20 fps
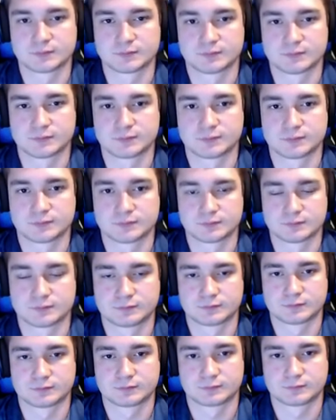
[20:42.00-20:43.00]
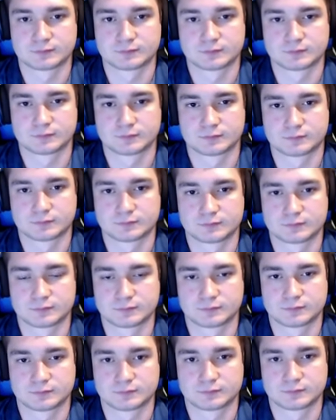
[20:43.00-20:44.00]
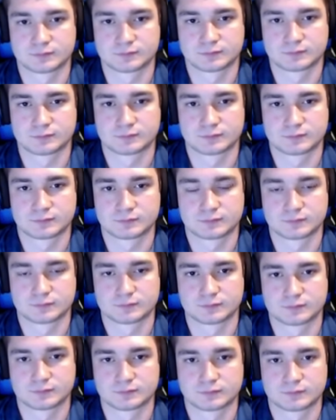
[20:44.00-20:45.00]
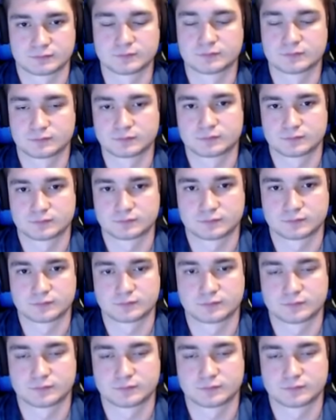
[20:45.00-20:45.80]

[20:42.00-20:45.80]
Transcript: The person shown says nothing.